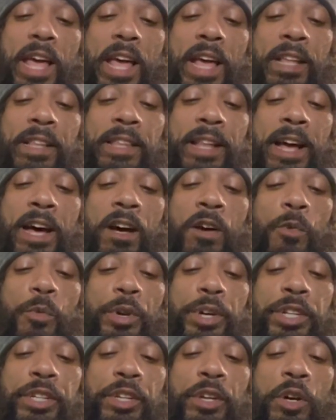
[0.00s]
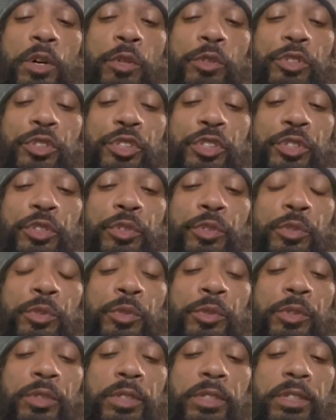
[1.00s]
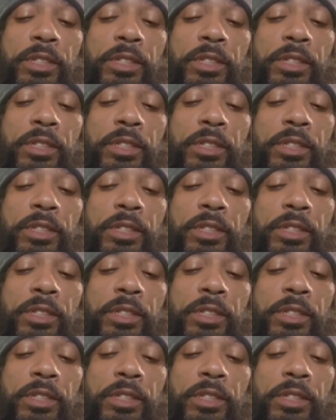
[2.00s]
And now we're gonna go to,